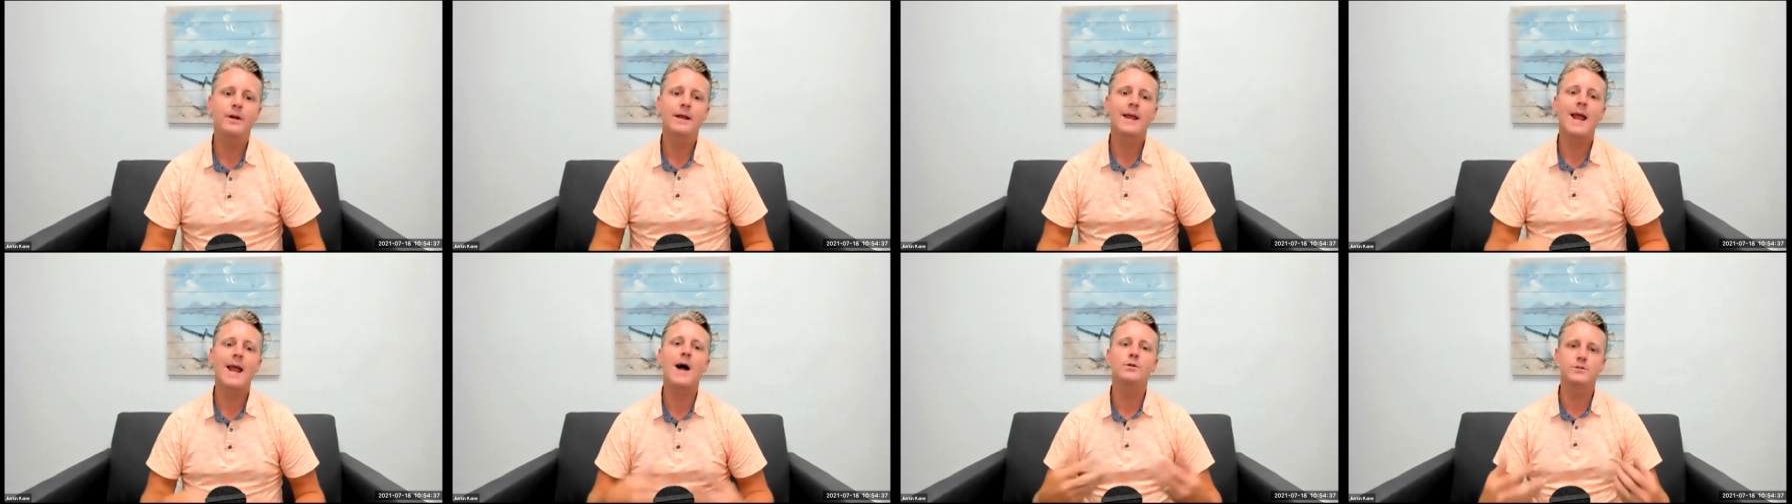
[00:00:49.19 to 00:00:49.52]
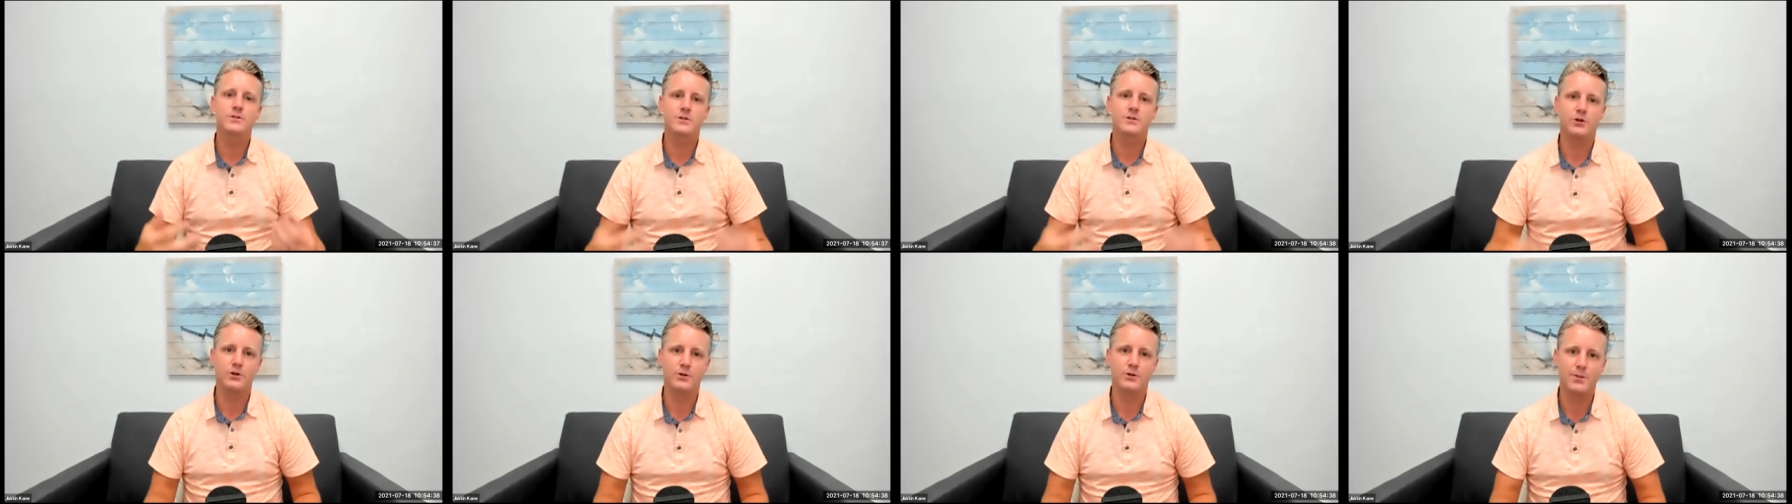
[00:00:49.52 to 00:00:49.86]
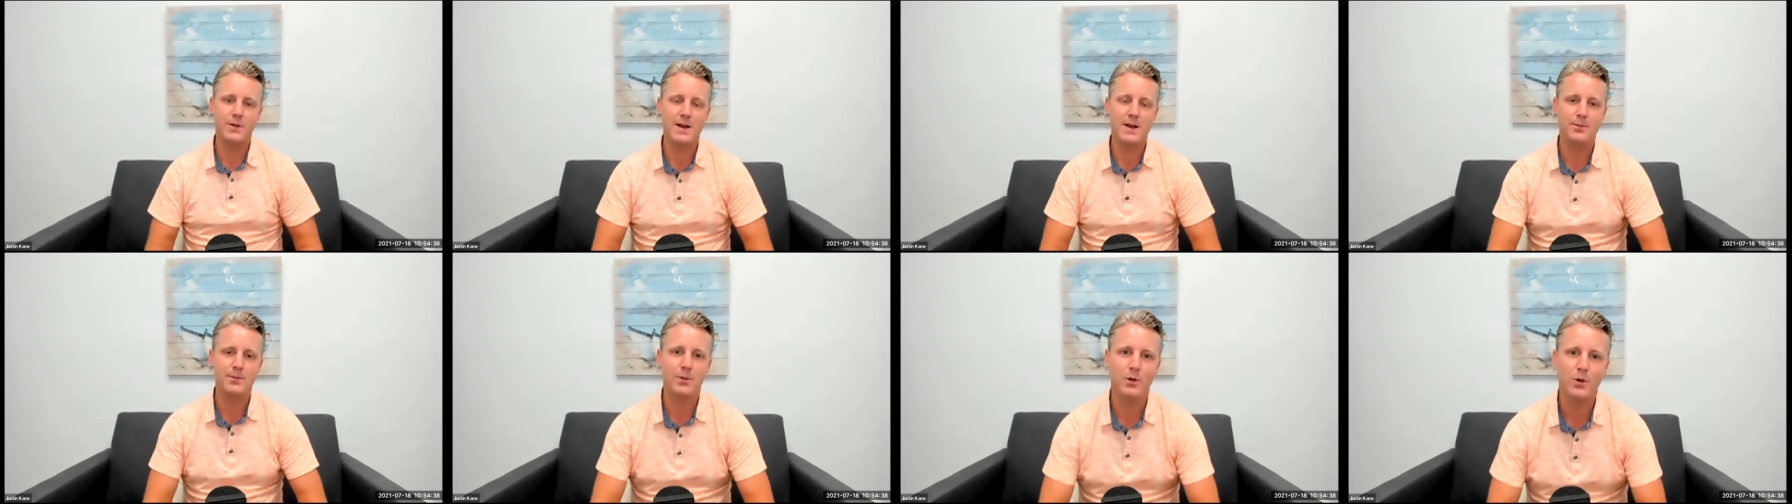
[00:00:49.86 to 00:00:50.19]
counseled
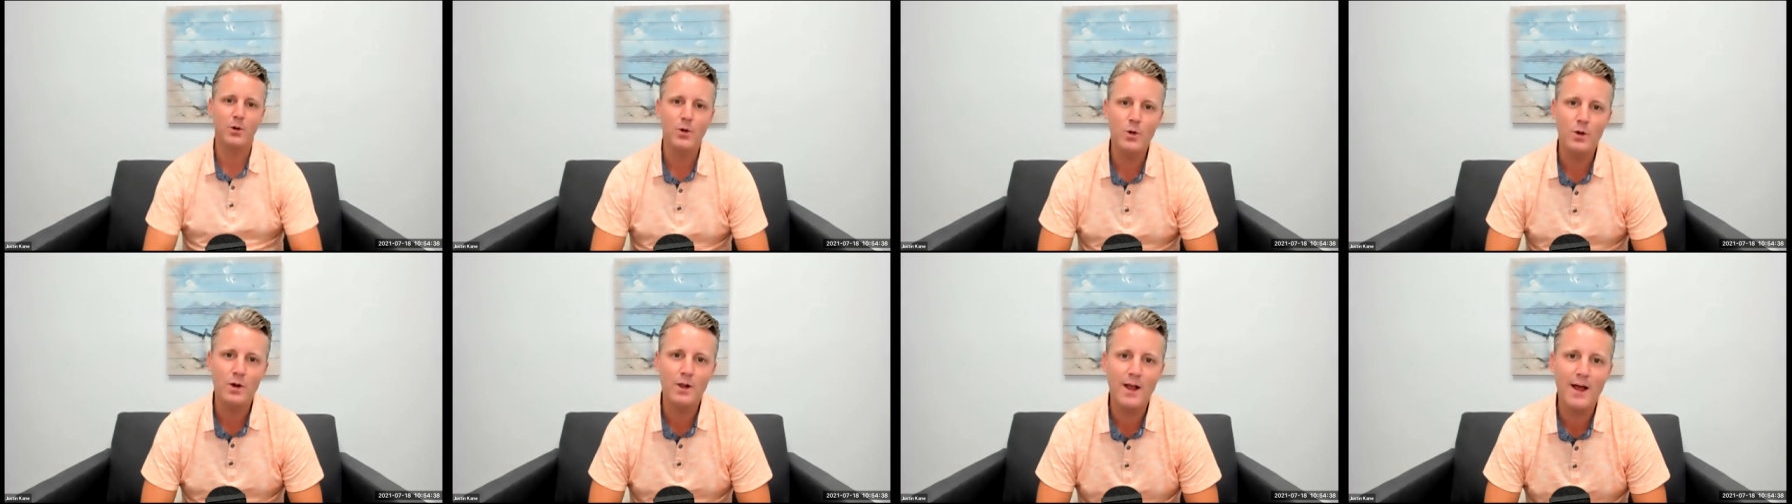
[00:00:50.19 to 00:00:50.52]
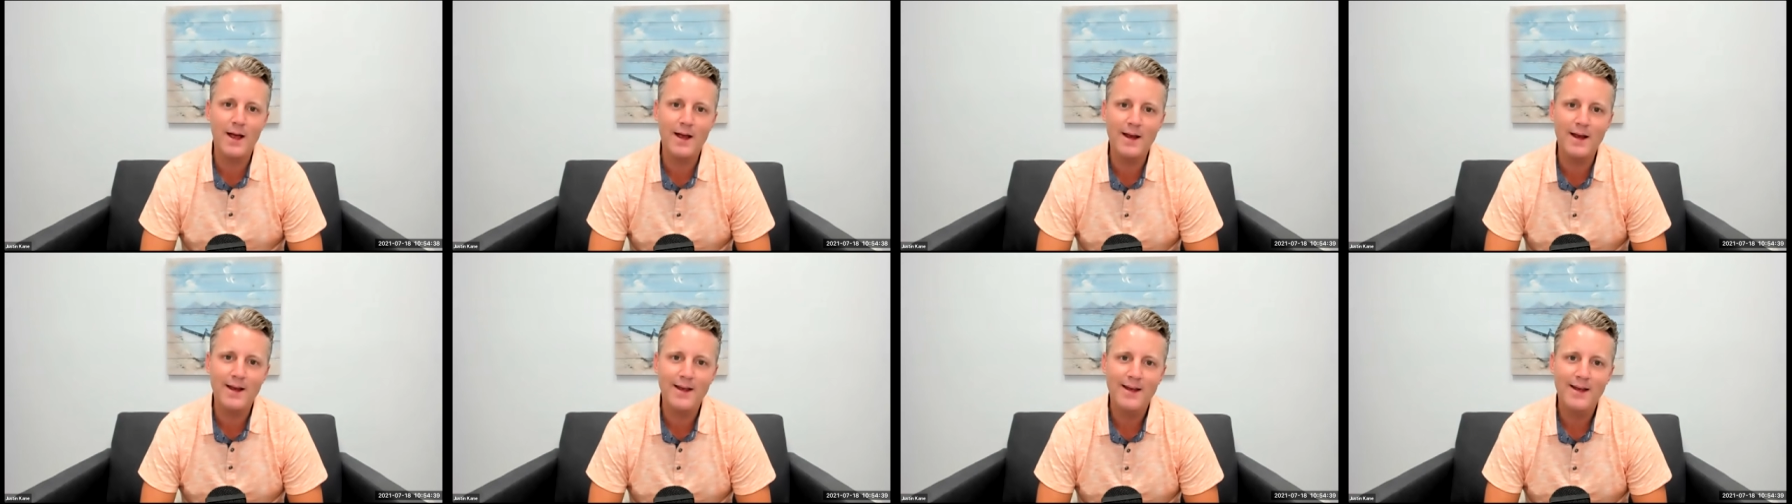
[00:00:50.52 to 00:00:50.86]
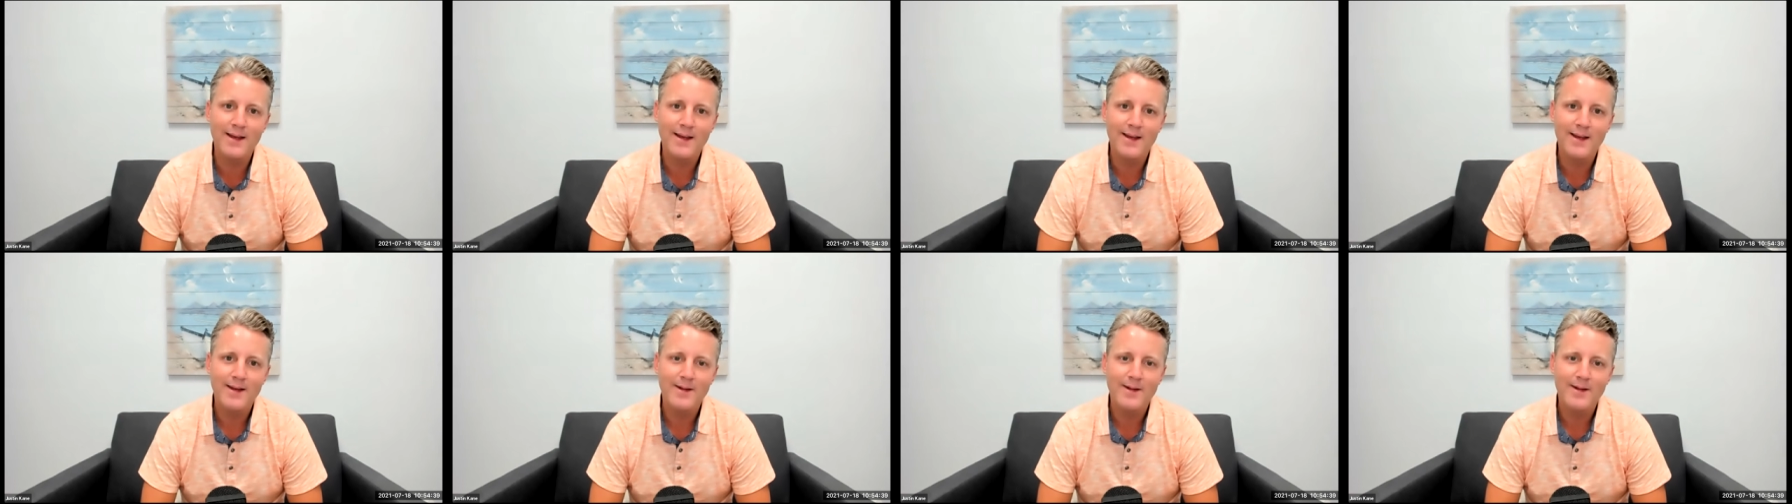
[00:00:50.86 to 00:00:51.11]
people who are like,